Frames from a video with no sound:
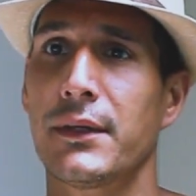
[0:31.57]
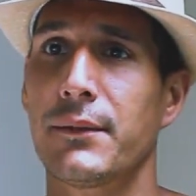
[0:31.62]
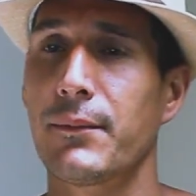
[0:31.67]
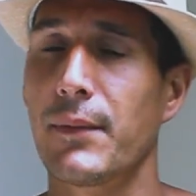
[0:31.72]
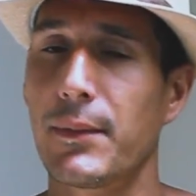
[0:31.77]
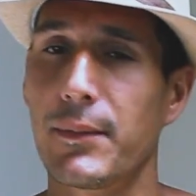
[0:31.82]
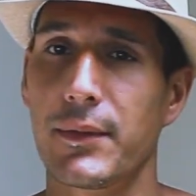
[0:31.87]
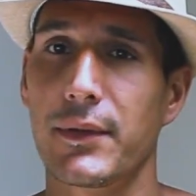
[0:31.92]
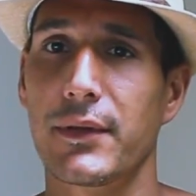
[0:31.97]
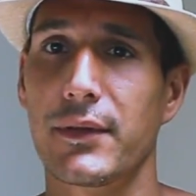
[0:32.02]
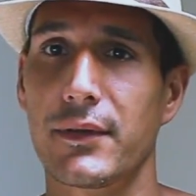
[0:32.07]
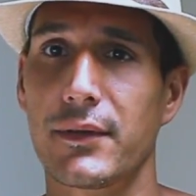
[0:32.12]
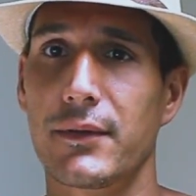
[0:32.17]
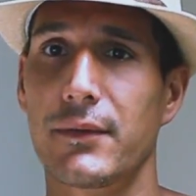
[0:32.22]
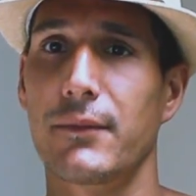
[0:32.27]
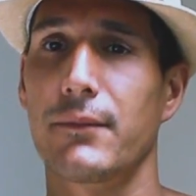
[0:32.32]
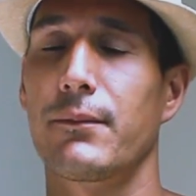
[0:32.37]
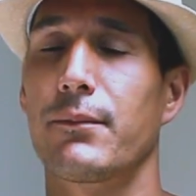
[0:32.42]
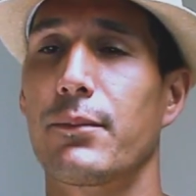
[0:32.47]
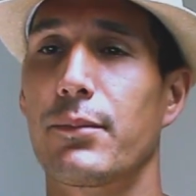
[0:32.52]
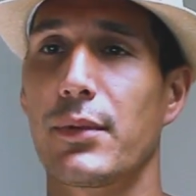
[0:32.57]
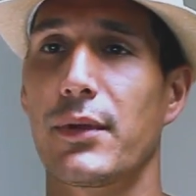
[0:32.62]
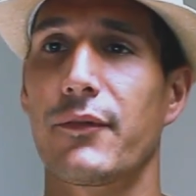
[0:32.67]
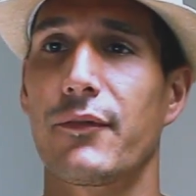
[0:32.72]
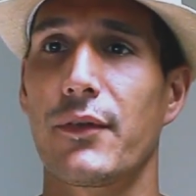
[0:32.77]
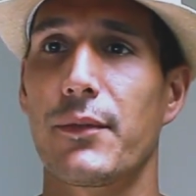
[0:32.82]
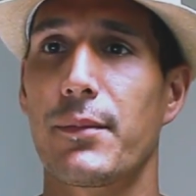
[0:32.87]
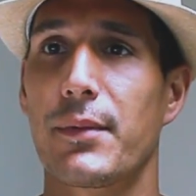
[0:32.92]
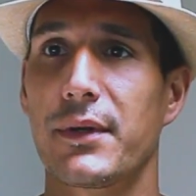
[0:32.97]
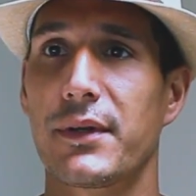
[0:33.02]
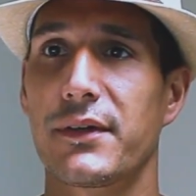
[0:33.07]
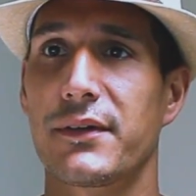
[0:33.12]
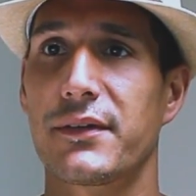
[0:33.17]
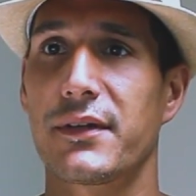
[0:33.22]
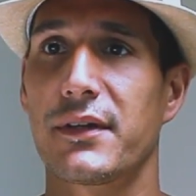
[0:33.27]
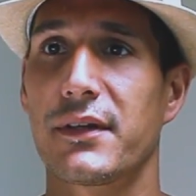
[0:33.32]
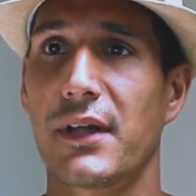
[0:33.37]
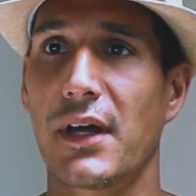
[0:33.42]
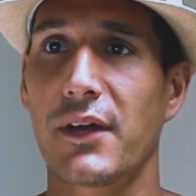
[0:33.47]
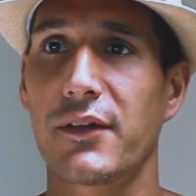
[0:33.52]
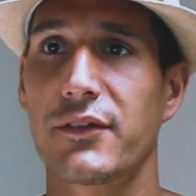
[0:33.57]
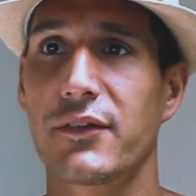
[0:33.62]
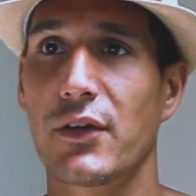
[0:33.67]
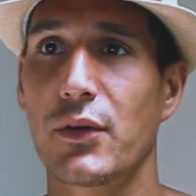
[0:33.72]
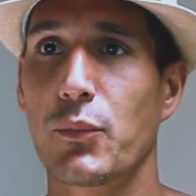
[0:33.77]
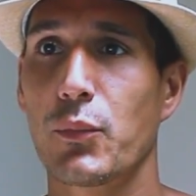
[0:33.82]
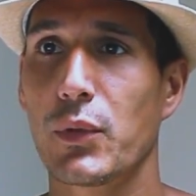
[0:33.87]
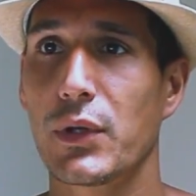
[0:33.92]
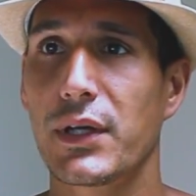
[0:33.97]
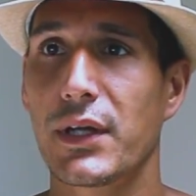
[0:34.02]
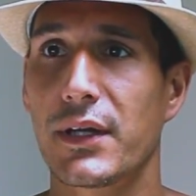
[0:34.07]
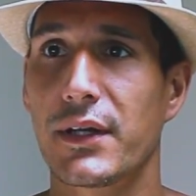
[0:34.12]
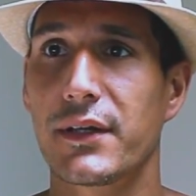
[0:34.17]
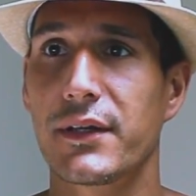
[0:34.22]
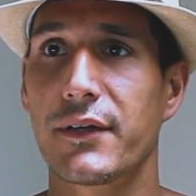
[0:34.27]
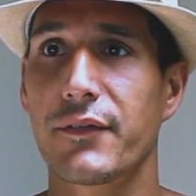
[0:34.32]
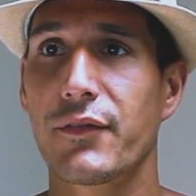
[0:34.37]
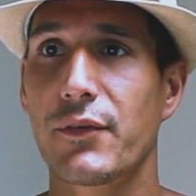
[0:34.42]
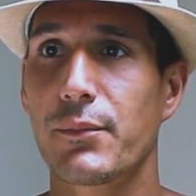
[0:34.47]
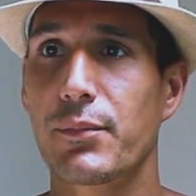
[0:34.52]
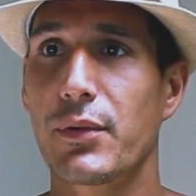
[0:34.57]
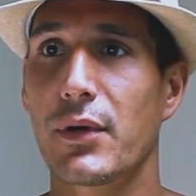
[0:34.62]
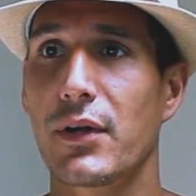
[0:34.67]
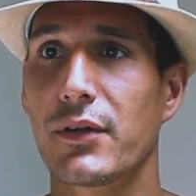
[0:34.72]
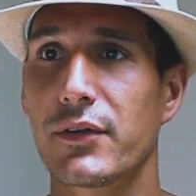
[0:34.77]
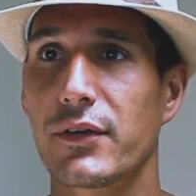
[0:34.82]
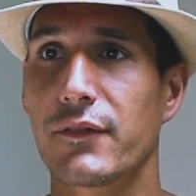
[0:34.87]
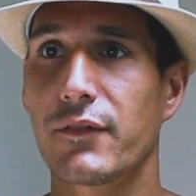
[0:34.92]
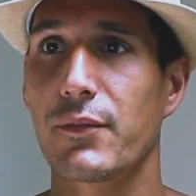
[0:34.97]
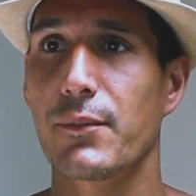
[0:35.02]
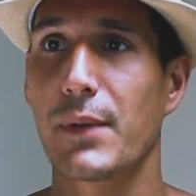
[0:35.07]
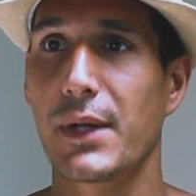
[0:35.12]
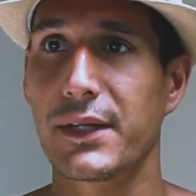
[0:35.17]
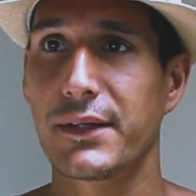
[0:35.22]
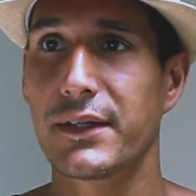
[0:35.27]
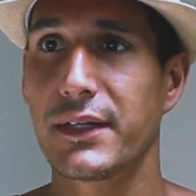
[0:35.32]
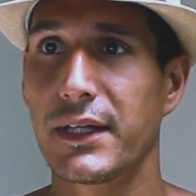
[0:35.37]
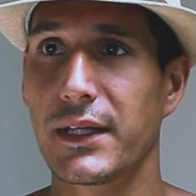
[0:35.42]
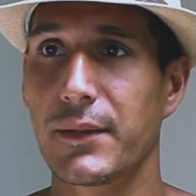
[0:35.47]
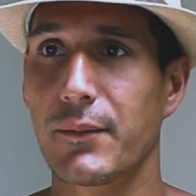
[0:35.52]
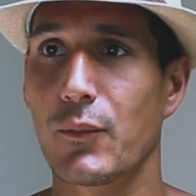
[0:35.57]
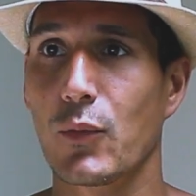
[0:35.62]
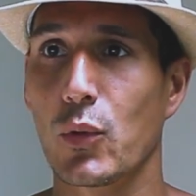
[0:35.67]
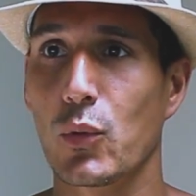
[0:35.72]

maybe briefly, but he said, I started working on a different project for my team.